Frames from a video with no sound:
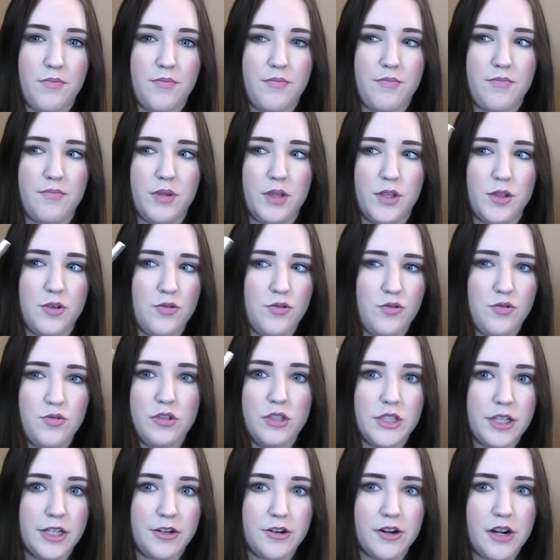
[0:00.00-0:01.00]
blue
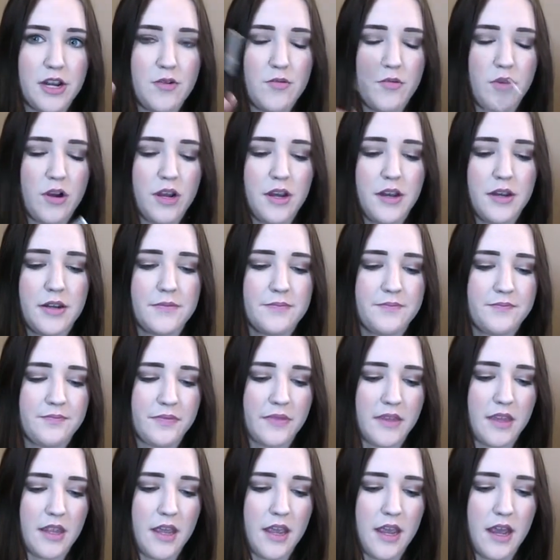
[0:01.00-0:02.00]
glittery one.
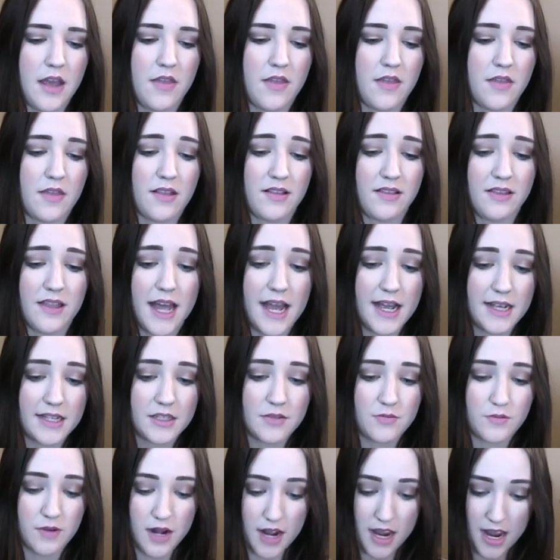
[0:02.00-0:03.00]
And then the
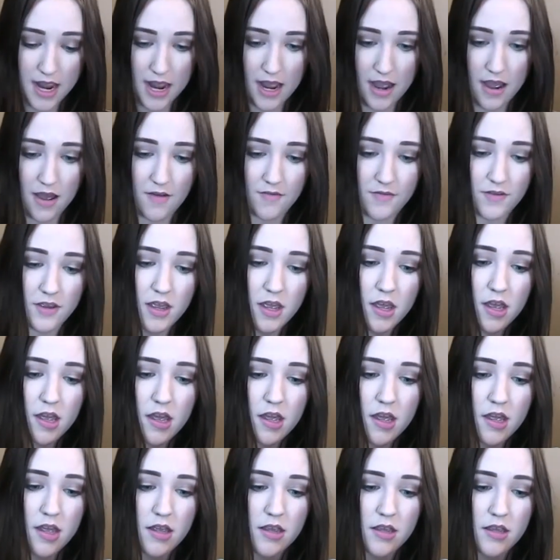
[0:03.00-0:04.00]
last one I have
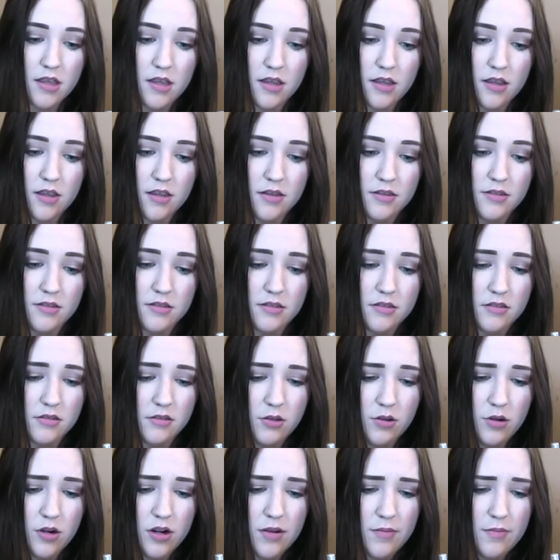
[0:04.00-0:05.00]
is this
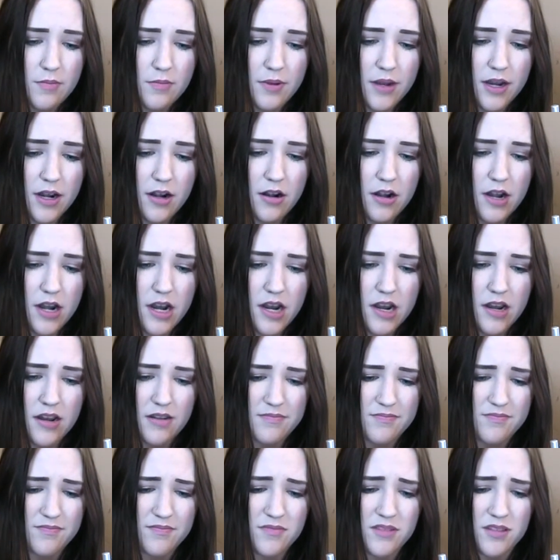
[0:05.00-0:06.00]
Lord &
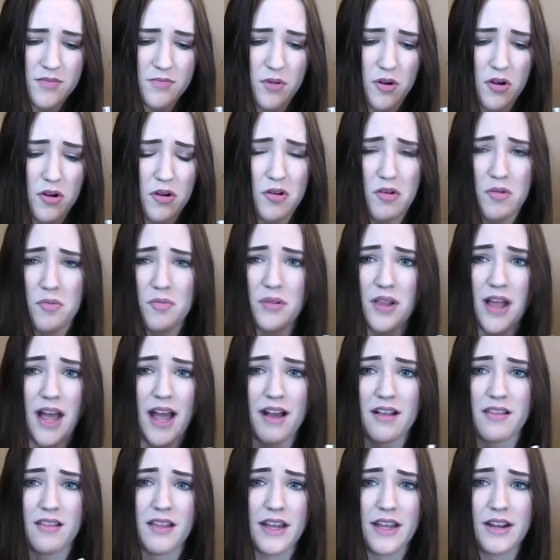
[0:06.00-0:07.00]
Berry Sparkle
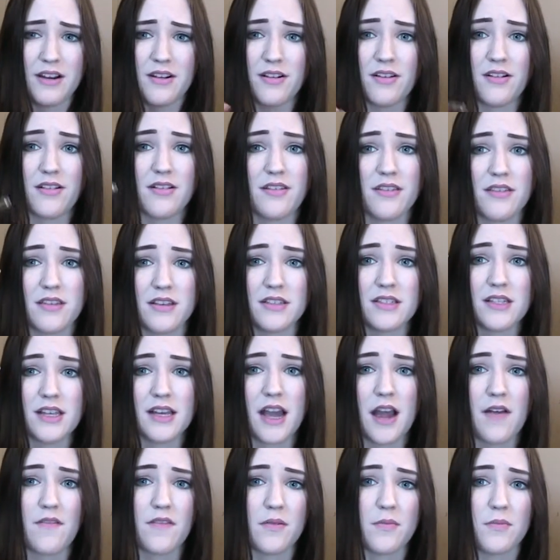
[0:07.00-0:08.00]
Black Liner. This I
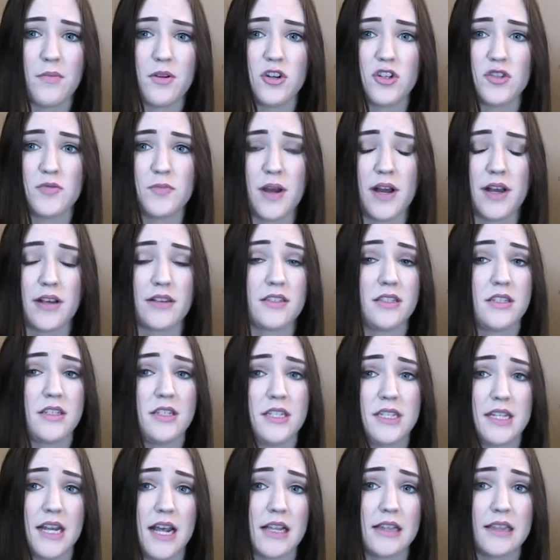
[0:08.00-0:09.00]
got from Birchbox and
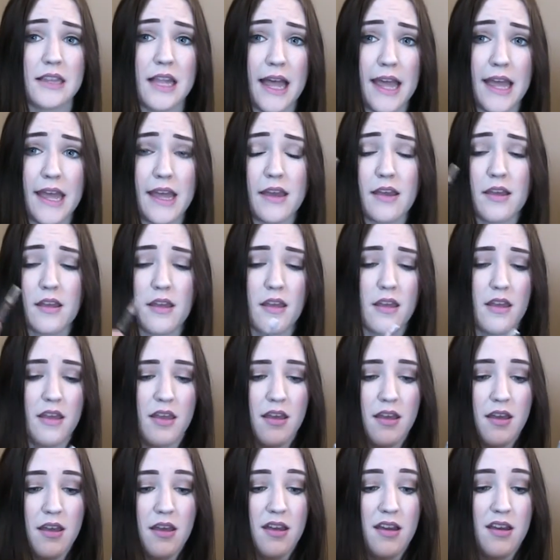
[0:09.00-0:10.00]
did not like.
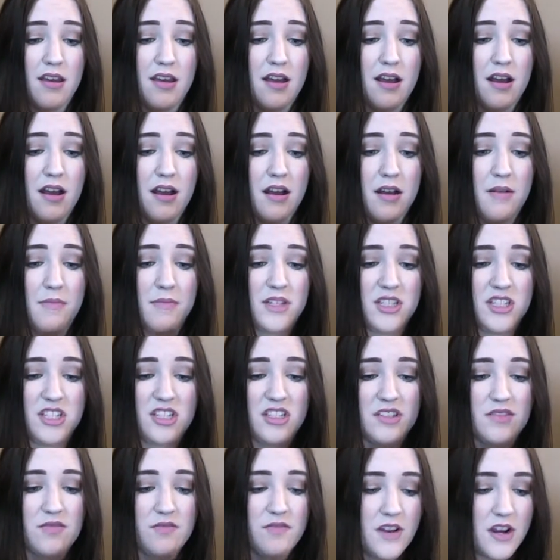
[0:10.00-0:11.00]
It's
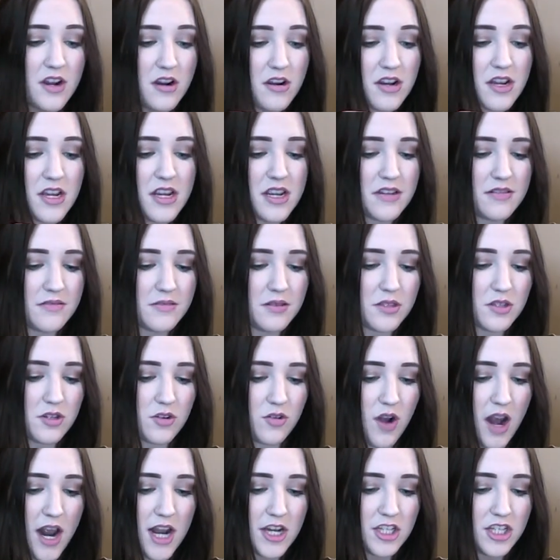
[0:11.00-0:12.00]
just very
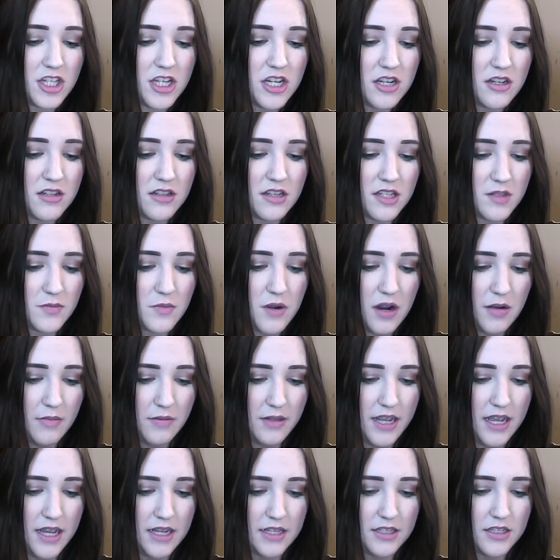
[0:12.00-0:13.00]
scratchy, and that's
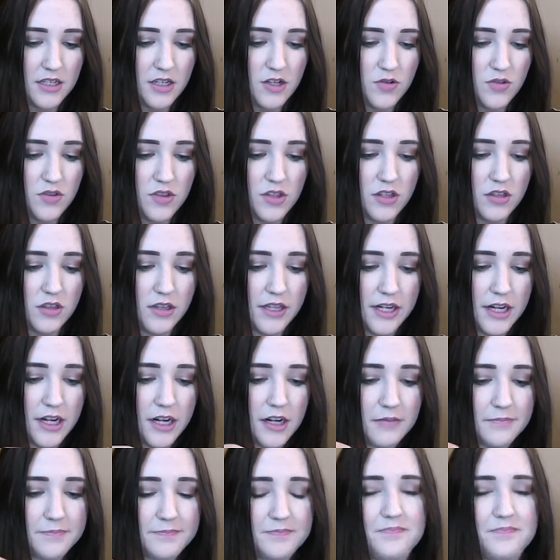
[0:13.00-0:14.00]
probably has to do with the glitter.